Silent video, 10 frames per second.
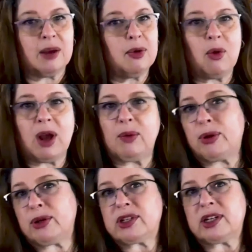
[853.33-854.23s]
Number
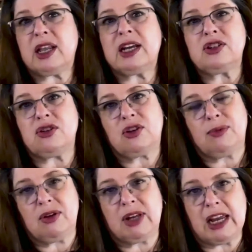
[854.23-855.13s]
one, personalize your
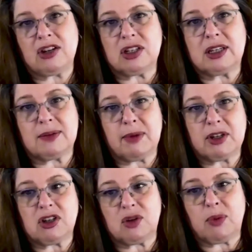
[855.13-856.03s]
communications as
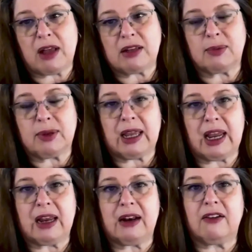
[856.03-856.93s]
much as you possibly
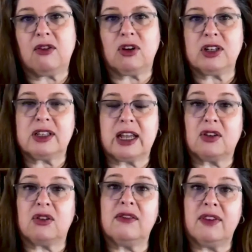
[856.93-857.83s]
can. And of course,
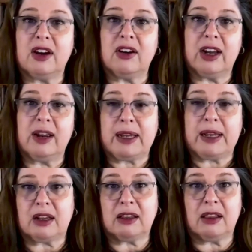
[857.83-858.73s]
that's going to vary
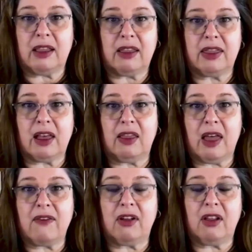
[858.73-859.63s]
based on the
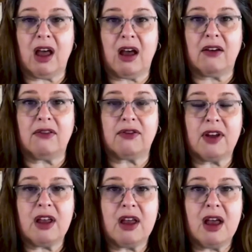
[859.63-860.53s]
level
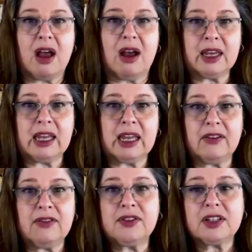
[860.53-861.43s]
of the
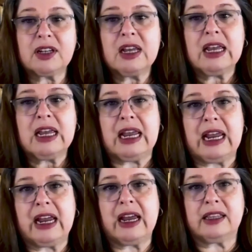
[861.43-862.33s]
gift
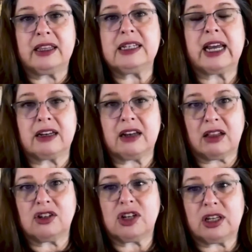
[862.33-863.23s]
and the
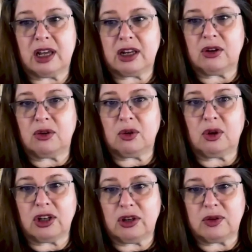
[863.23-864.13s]
technology that you
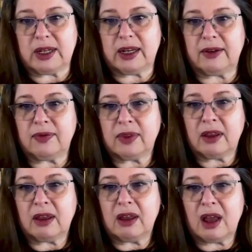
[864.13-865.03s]
are using.
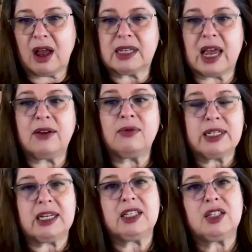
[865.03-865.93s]
Send
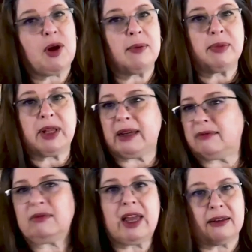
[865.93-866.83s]
receipts
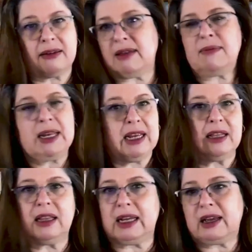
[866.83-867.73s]
promptly, like
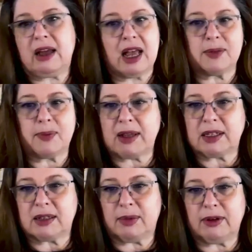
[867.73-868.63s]
immediately as
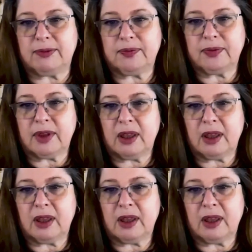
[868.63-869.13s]
possible.